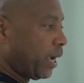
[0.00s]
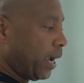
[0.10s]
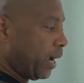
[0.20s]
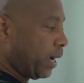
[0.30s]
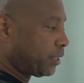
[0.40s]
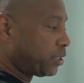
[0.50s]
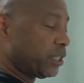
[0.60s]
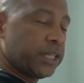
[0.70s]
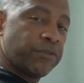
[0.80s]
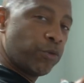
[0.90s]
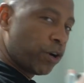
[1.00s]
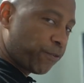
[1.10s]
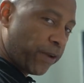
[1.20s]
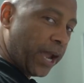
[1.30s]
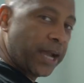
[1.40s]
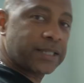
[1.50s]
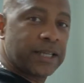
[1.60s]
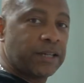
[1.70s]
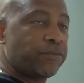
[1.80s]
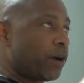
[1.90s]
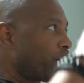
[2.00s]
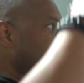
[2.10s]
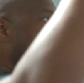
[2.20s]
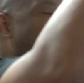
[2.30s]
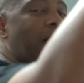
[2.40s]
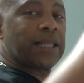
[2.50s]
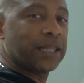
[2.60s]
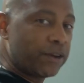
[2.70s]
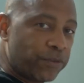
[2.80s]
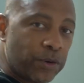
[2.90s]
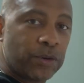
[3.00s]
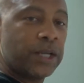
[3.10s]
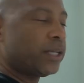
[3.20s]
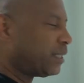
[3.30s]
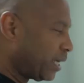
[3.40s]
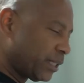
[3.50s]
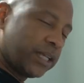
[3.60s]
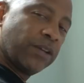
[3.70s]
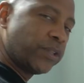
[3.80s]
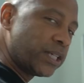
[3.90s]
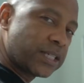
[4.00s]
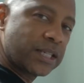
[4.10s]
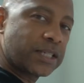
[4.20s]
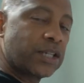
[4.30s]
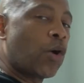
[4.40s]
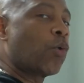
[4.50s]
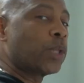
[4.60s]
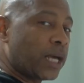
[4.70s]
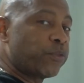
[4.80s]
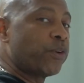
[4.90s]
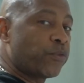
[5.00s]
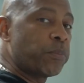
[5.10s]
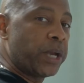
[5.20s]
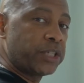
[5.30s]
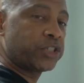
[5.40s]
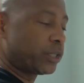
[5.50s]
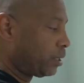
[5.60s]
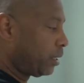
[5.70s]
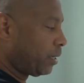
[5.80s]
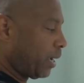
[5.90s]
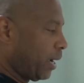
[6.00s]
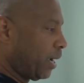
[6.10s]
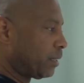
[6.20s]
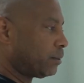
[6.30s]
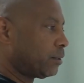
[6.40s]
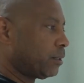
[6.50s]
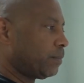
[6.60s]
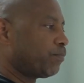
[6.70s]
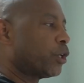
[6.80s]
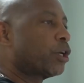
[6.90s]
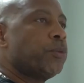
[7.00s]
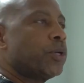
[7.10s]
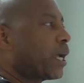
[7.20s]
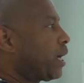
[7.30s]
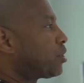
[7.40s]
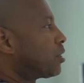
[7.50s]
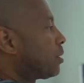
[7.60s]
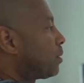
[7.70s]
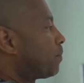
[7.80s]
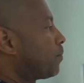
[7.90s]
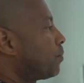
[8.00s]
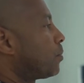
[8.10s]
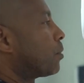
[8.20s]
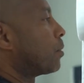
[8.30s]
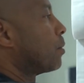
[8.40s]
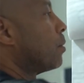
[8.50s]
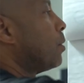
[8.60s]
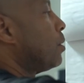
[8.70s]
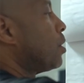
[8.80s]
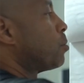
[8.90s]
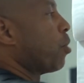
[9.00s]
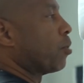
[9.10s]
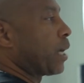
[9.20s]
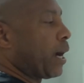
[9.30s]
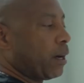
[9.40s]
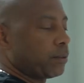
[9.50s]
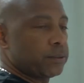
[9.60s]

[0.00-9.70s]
and she did real fast, said a very high level, didn't give the assistant a whole lot of information, and the communication just broke down.